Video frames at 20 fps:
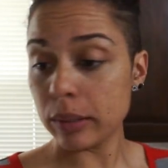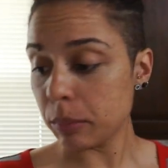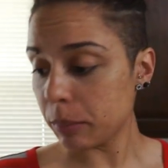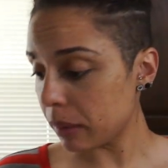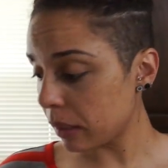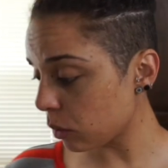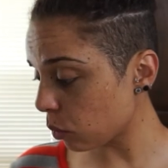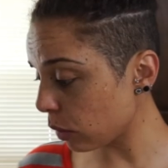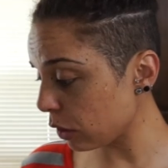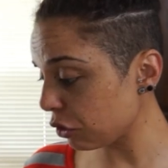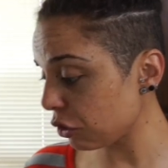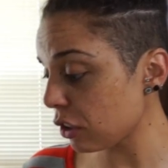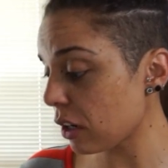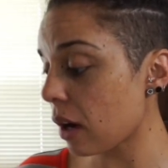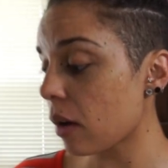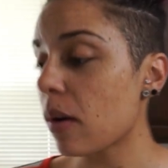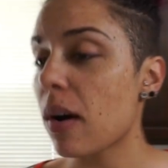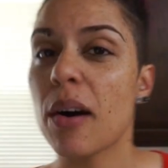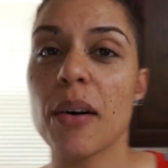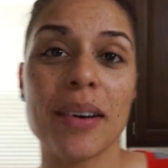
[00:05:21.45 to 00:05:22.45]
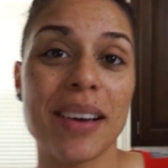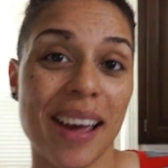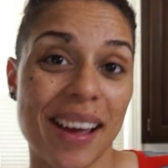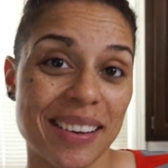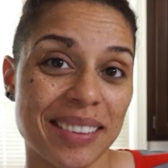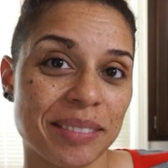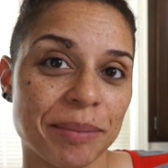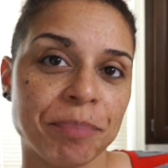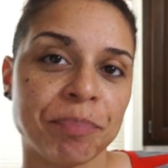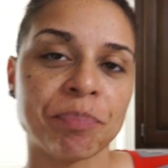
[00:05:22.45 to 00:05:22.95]
wait a minute, where'd she go?
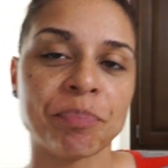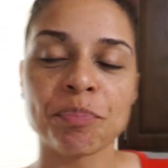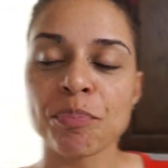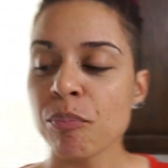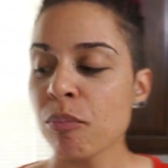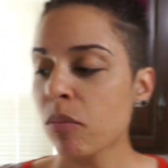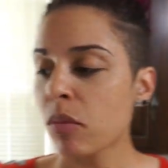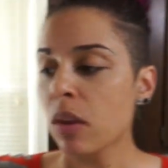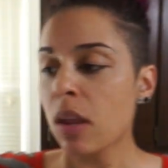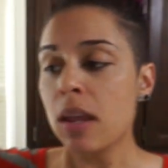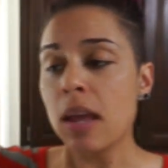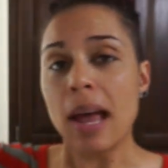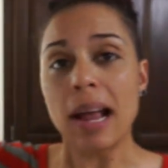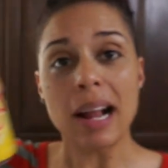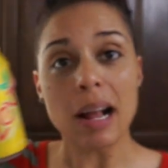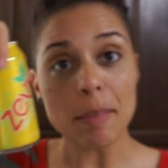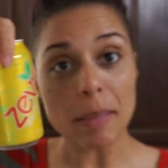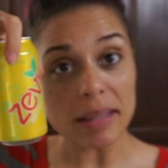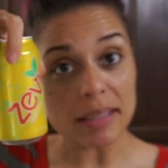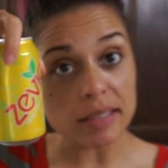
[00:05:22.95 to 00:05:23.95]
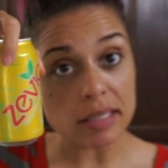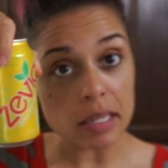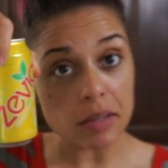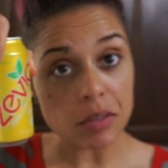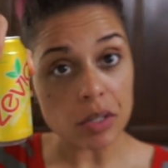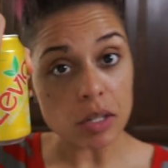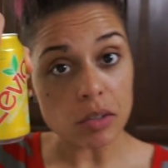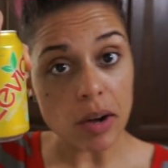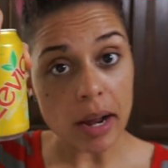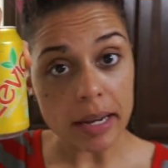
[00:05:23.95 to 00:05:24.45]
Okay, I got my
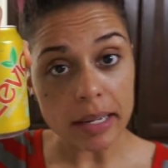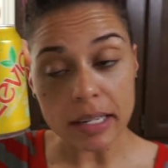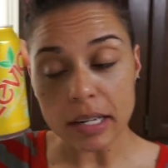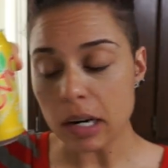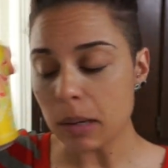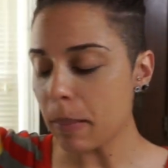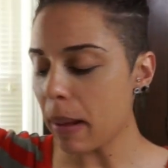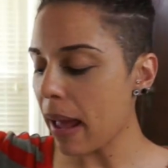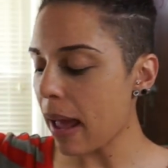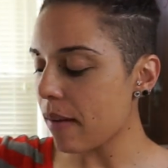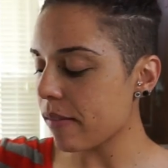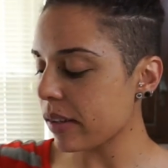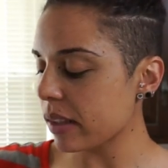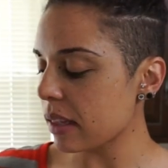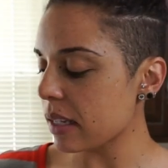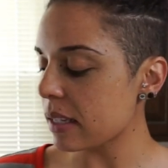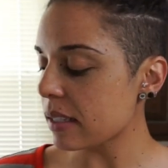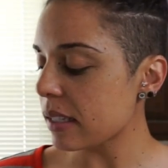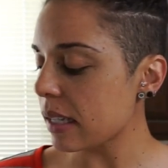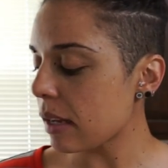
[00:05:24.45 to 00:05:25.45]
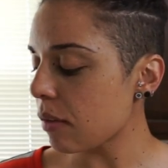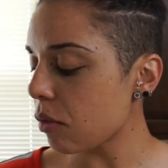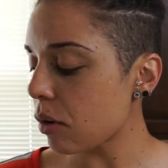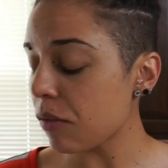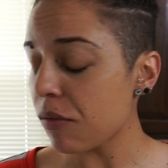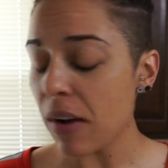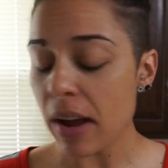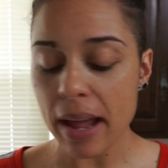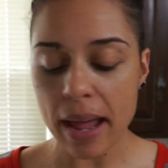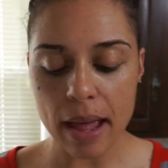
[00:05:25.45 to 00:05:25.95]
Zevia right here. I'm having this. Even
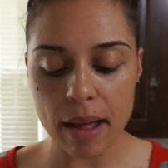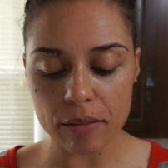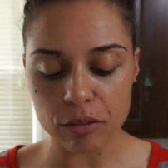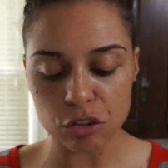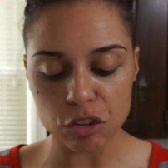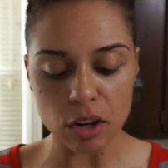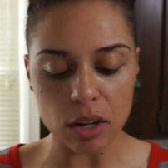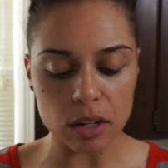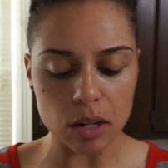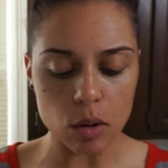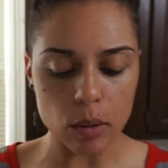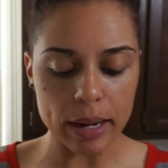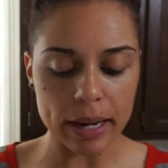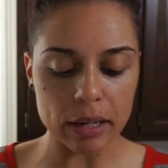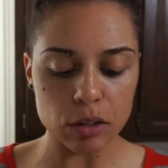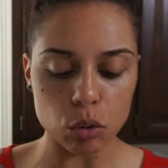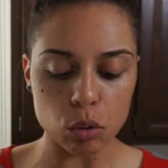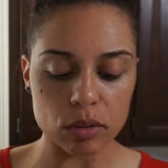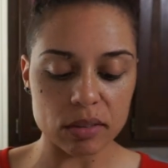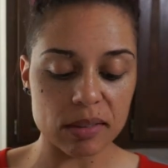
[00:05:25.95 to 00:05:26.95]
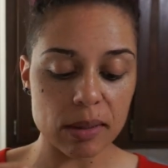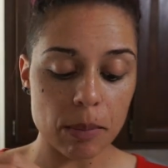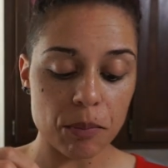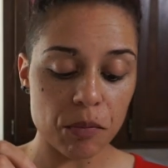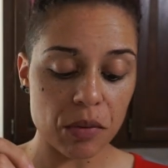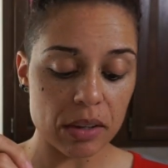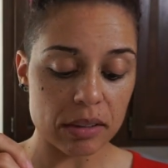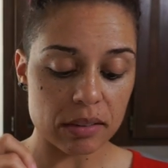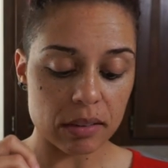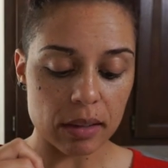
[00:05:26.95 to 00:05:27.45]
if I have Jell-O and or
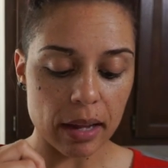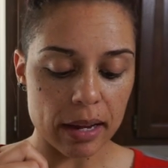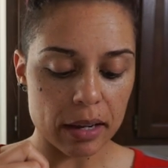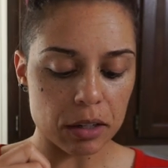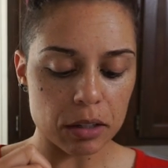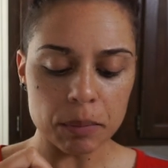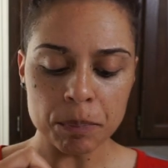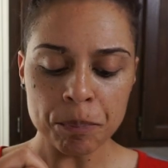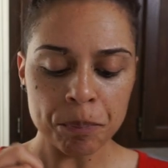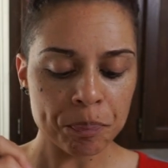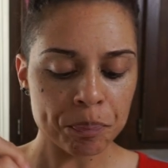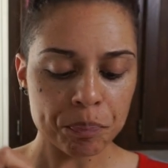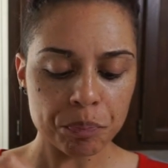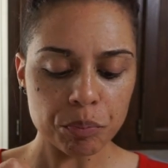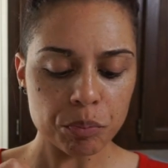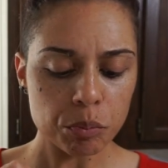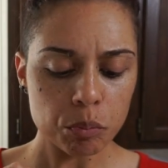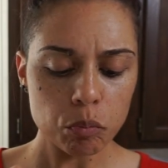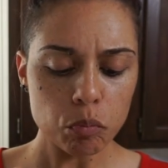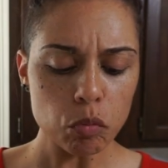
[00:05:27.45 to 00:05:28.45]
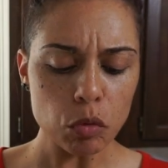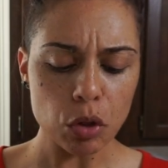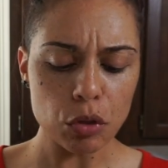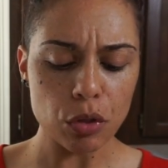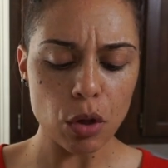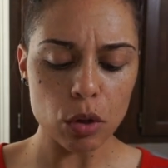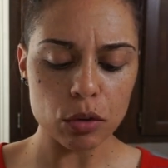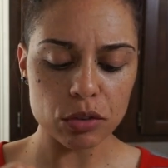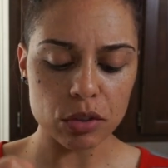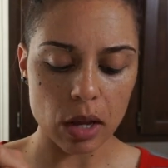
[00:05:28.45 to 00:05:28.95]
Zip Fizz later,
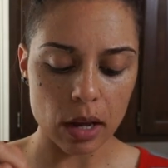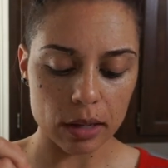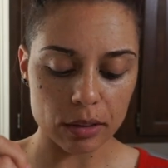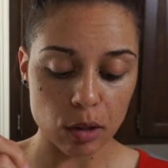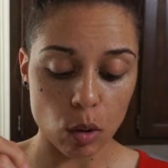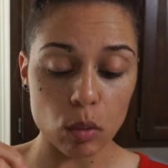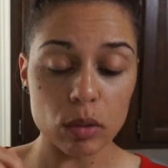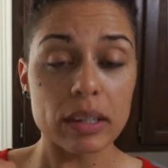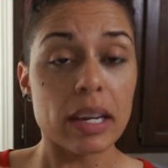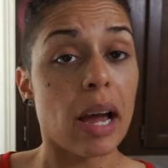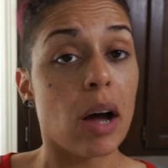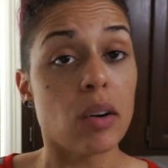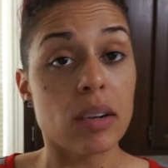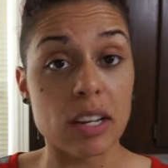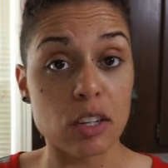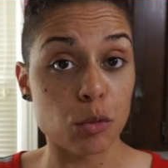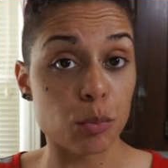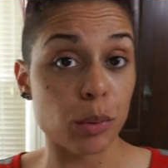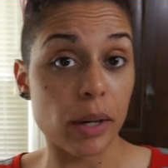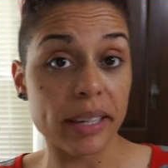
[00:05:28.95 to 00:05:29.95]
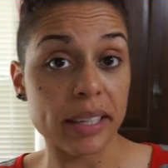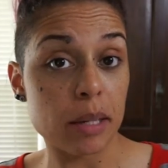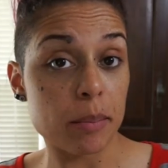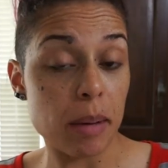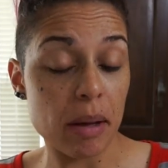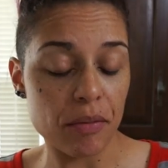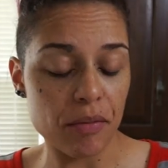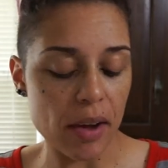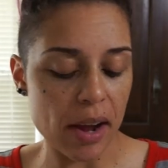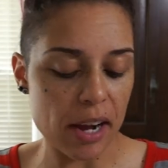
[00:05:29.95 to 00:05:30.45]
those don't count as breaking
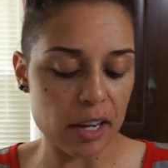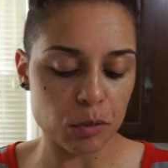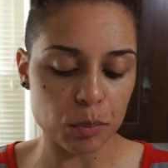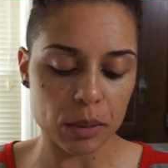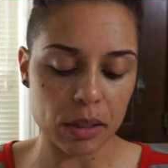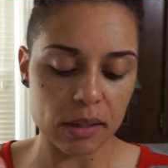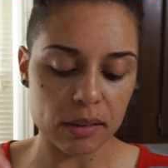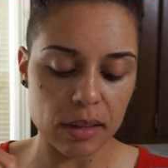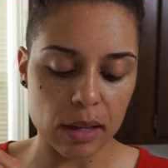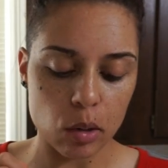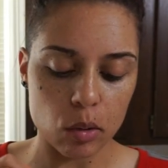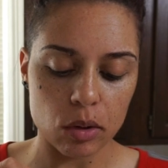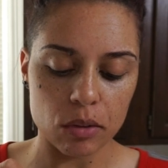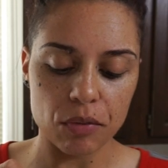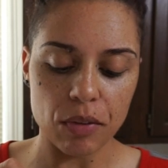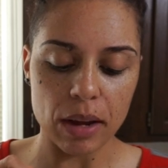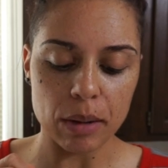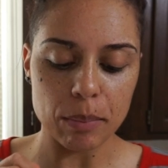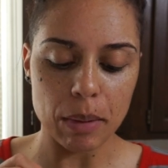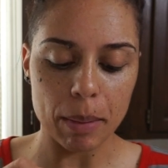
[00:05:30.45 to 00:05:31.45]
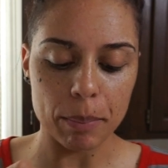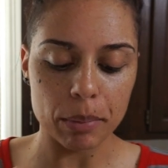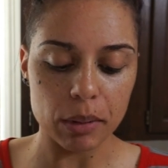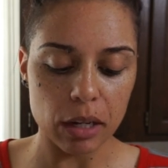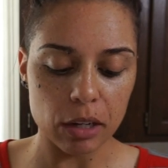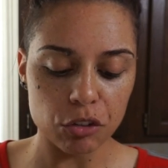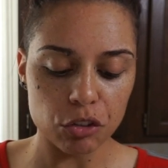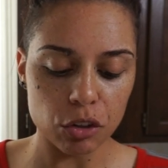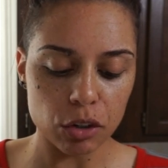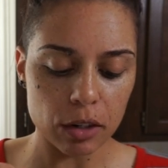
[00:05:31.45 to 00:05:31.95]
my fast because they don't affect my
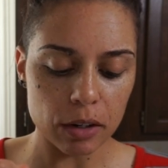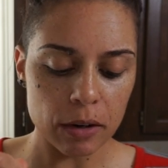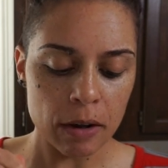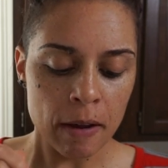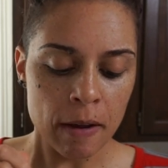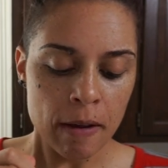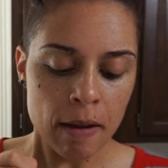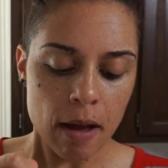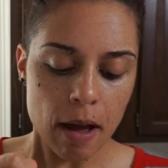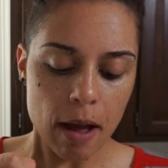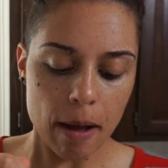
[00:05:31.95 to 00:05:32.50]
blood sugar.